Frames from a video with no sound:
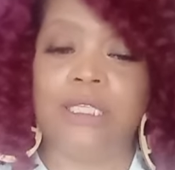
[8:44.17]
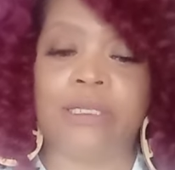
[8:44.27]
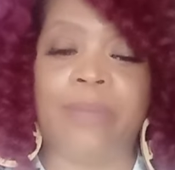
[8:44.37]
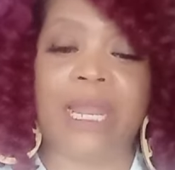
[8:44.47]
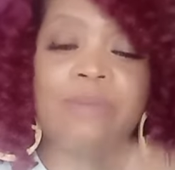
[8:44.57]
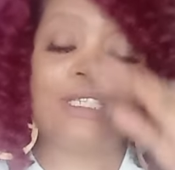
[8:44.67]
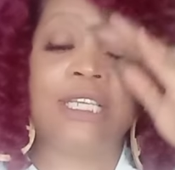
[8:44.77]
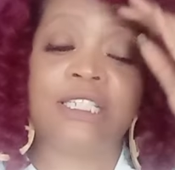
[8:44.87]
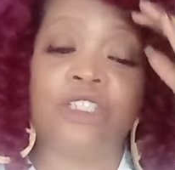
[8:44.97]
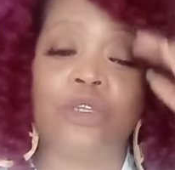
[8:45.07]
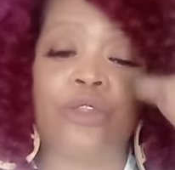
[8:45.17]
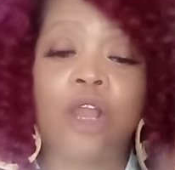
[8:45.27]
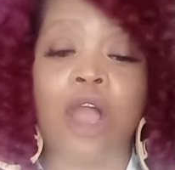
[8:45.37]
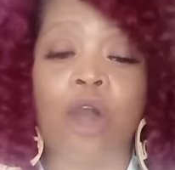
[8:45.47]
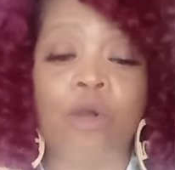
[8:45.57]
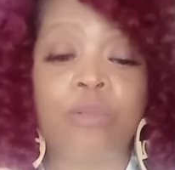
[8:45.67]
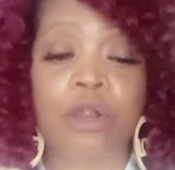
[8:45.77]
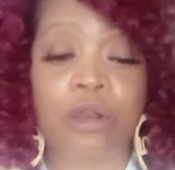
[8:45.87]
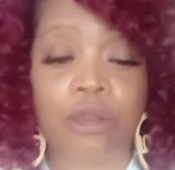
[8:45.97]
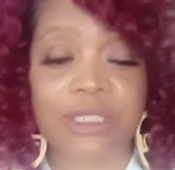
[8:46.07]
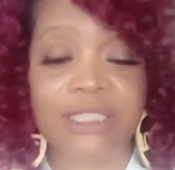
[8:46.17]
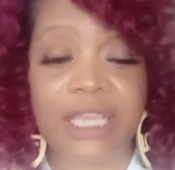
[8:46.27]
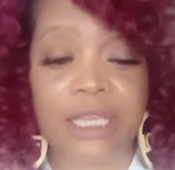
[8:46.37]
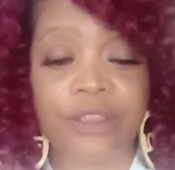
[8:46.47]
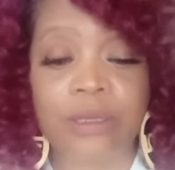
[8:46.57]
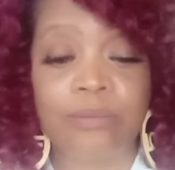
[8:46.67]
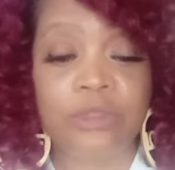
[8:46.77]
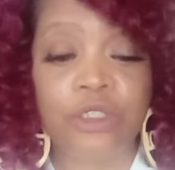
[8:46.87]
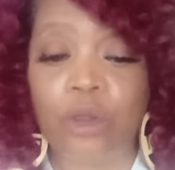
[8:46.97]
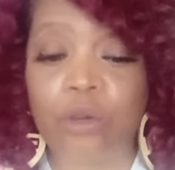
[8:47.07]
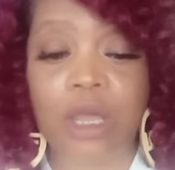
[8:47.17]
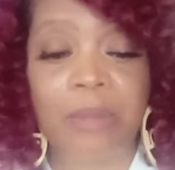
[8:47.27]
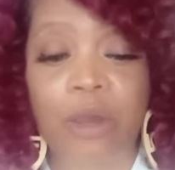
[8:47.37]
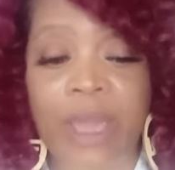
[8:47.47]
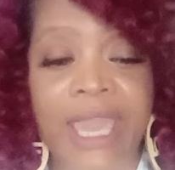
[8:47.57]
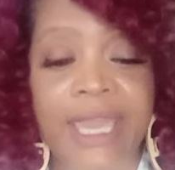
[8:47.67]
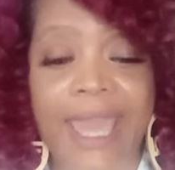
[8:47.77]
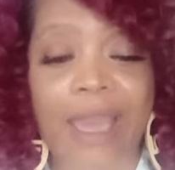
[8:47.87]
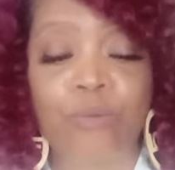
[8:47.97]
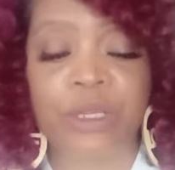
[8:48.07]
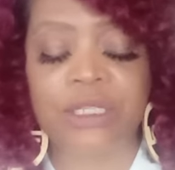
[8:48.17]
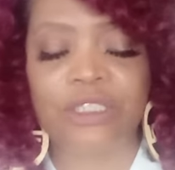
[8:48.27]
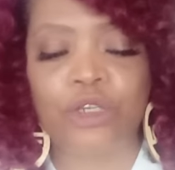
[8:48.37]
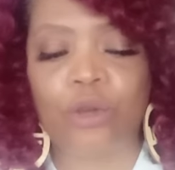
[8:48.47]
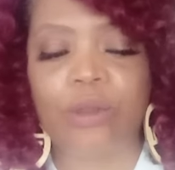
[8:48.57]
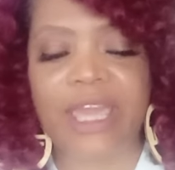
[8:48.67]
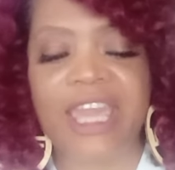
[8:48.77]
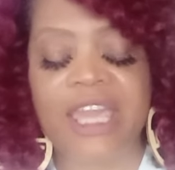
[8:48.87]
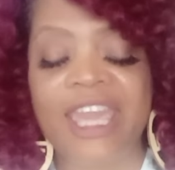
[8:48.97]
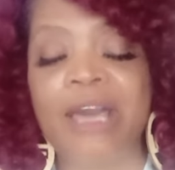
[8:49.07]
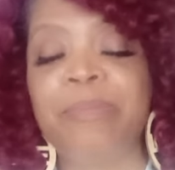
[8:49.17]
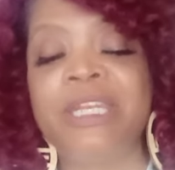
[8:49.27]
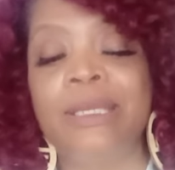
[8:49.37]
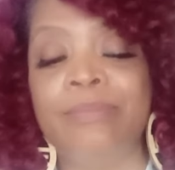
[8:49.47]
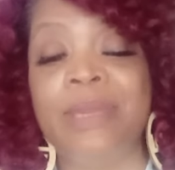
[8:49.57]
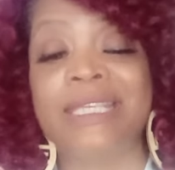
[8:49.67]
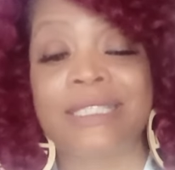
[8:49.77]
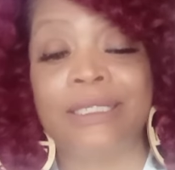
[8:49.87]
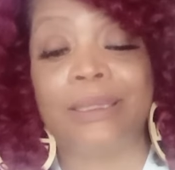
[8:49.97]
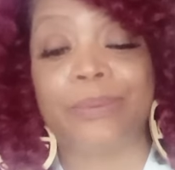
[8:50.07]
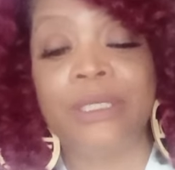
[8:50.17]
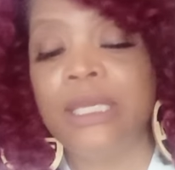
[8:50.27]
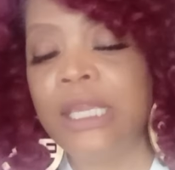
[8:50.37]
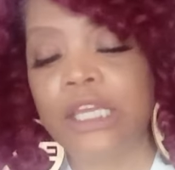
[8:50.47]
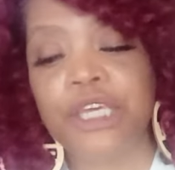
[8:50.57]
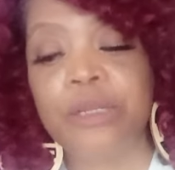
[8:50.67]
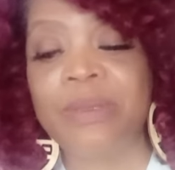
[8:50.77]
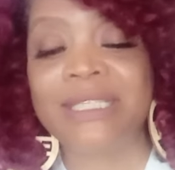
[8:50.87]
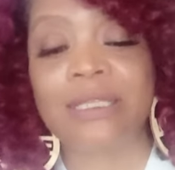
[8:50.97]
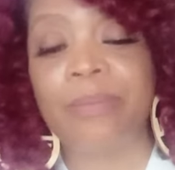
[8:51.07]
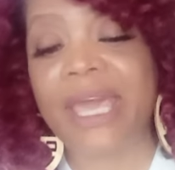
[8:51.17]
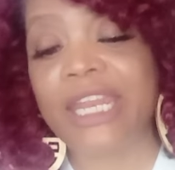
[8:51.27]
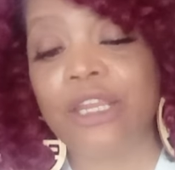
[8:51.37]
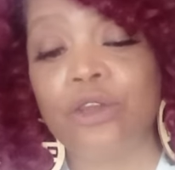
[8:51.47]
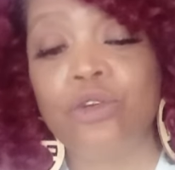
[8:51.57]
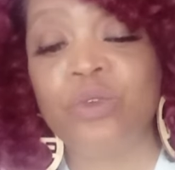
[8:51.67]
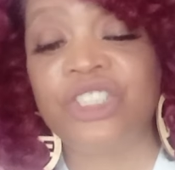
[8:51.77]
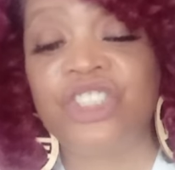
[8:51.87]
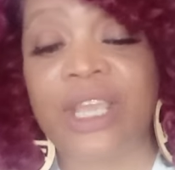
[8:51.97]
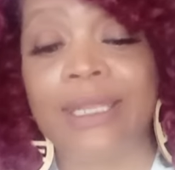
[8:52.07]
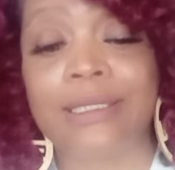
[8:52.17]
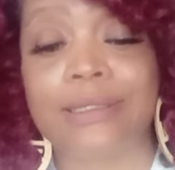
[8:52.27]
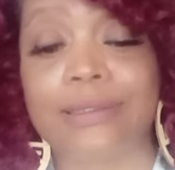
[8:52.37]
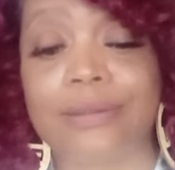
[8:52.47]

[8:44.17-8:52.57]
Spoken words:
Somebody was listening to their homegirls, tell them, you know, come on, hang out with us, you know, helping them mess up. Could have been somebody here who was jealous.